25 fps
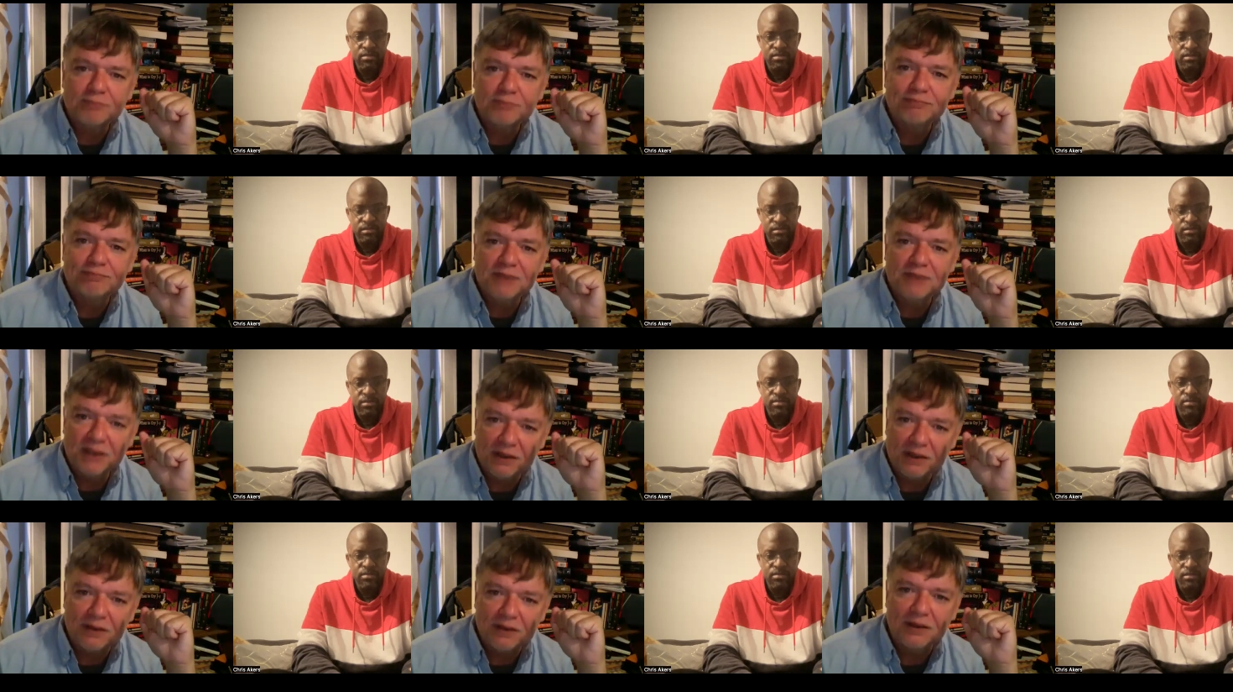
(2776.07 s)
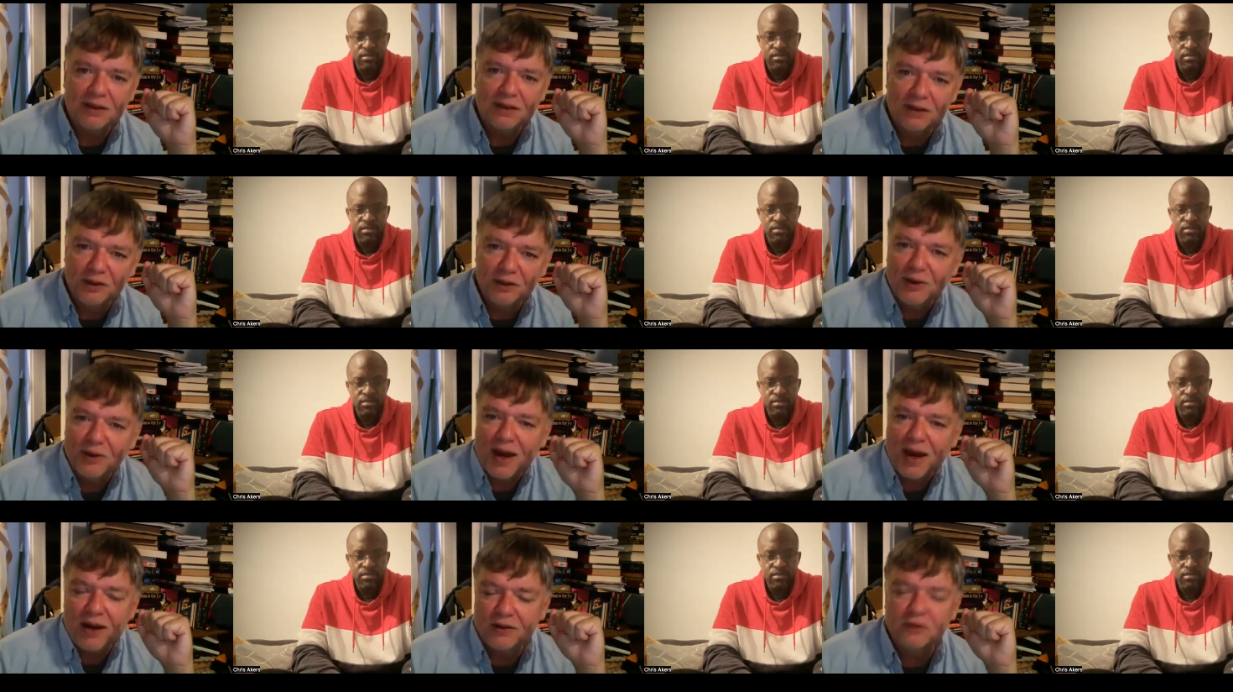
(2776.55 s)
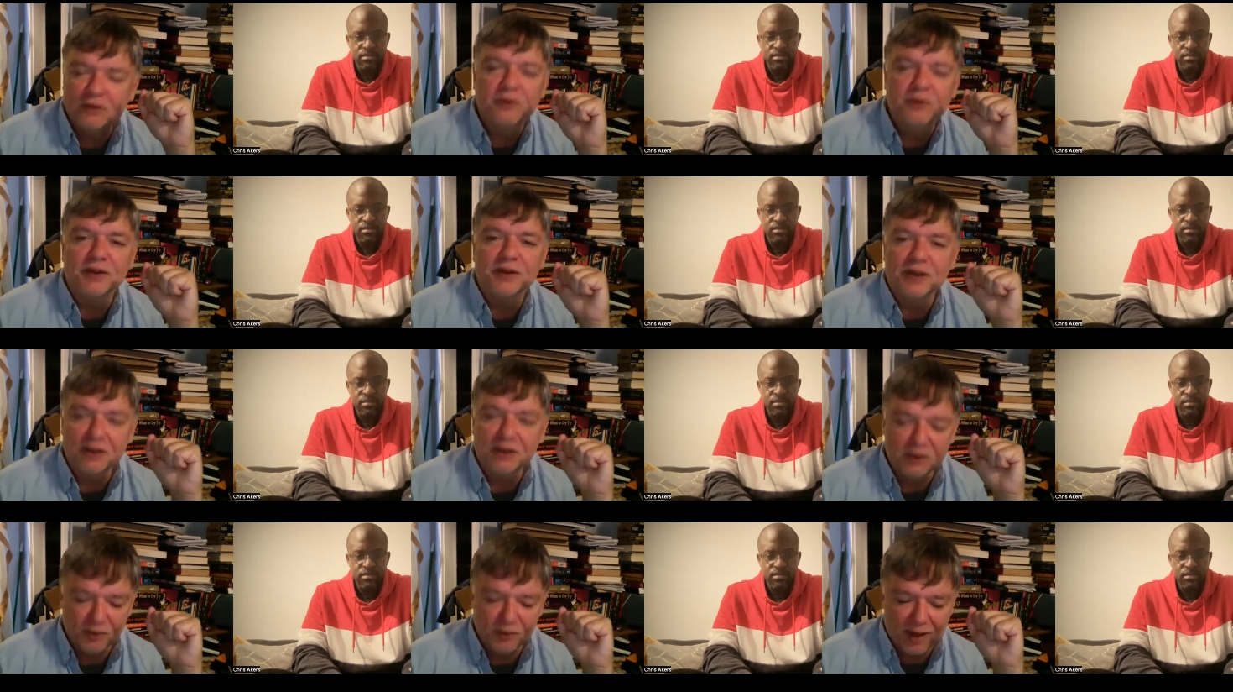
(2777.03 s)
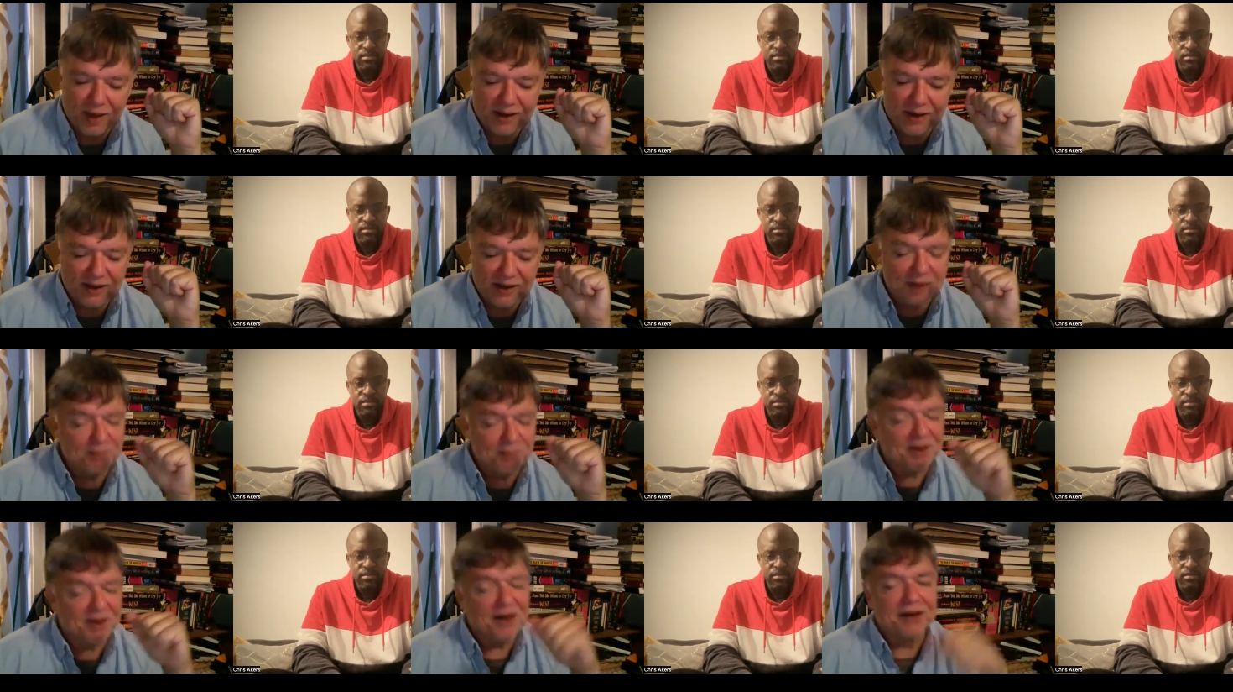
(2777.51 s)
Speaker 1: He, he knew how to do it. He knew how to
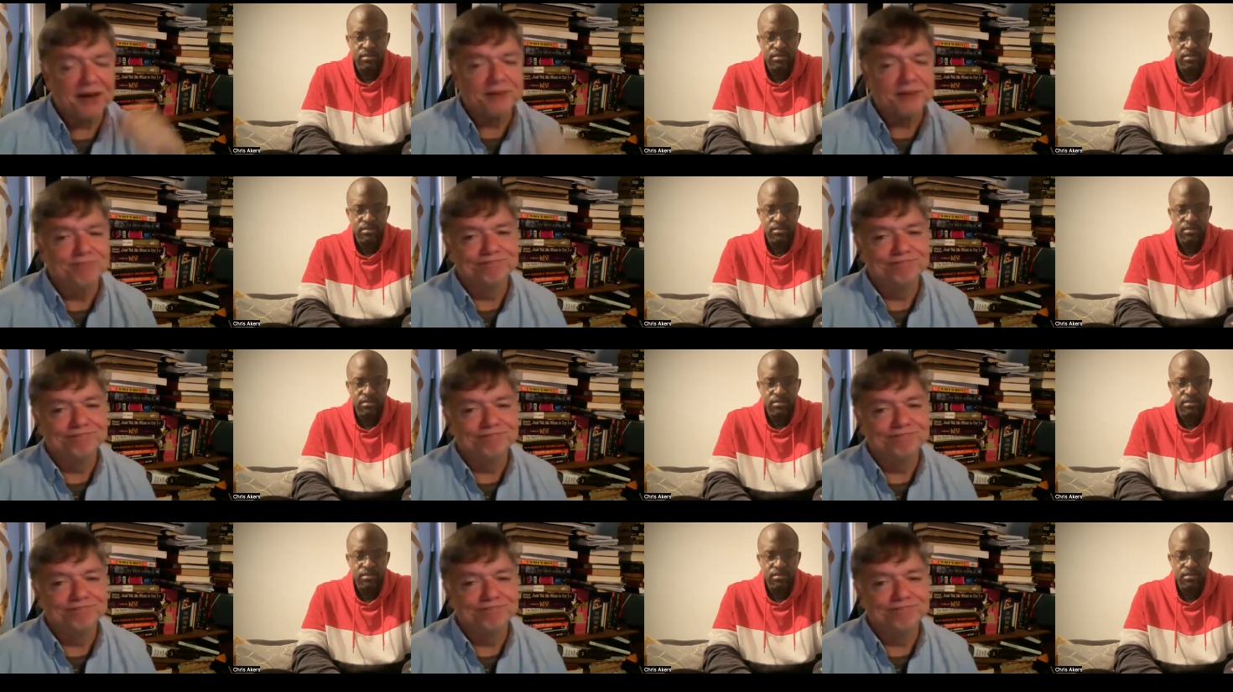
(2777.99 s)
get by